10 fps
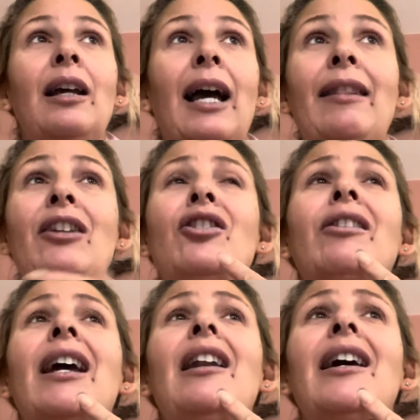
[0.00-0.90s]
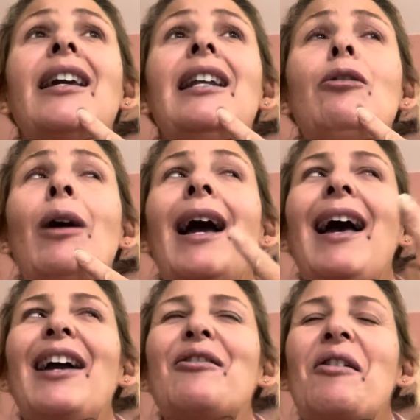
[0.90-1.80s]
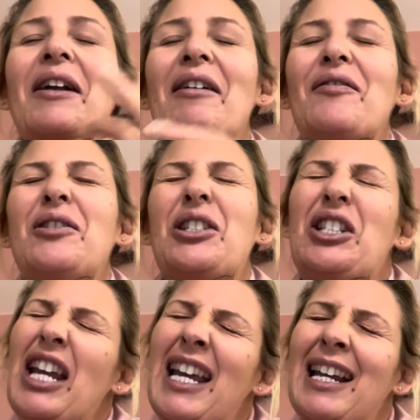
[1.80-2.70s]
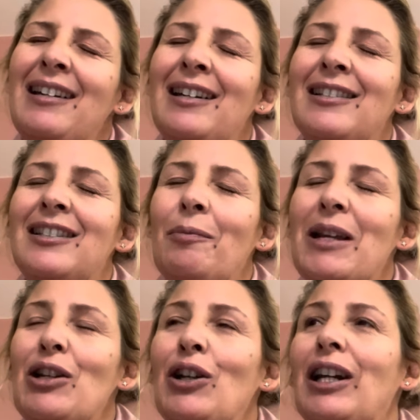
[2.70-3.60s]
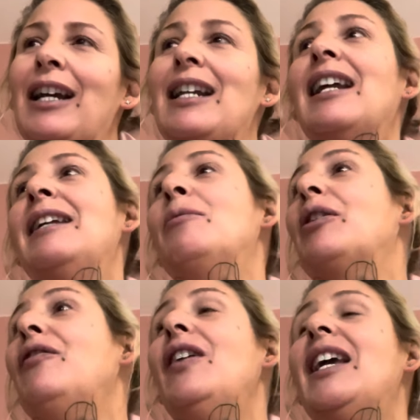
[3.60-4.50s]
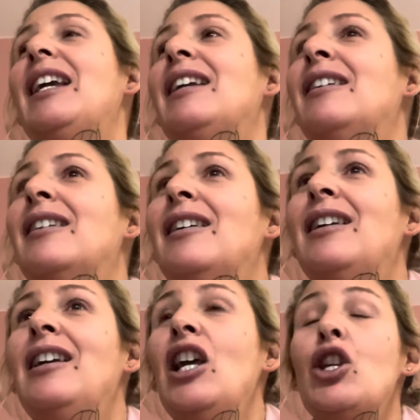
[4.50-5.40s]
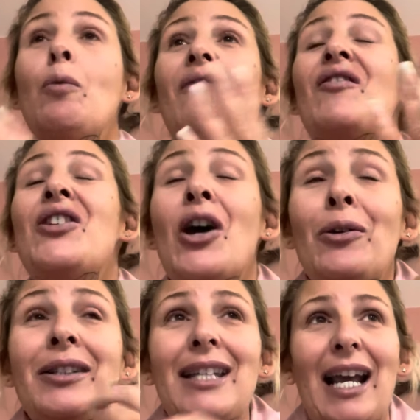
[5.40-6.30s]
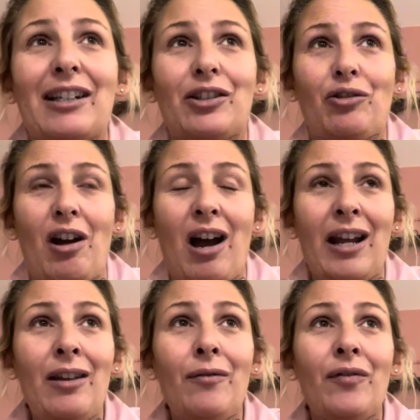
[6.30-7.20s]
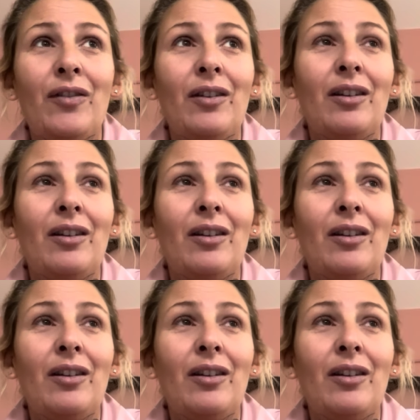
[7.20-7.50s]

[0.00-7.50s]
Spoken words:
And then you get, like, a little hair growing out of your chin to make you look like Nanny McPhee. You have no sex drive.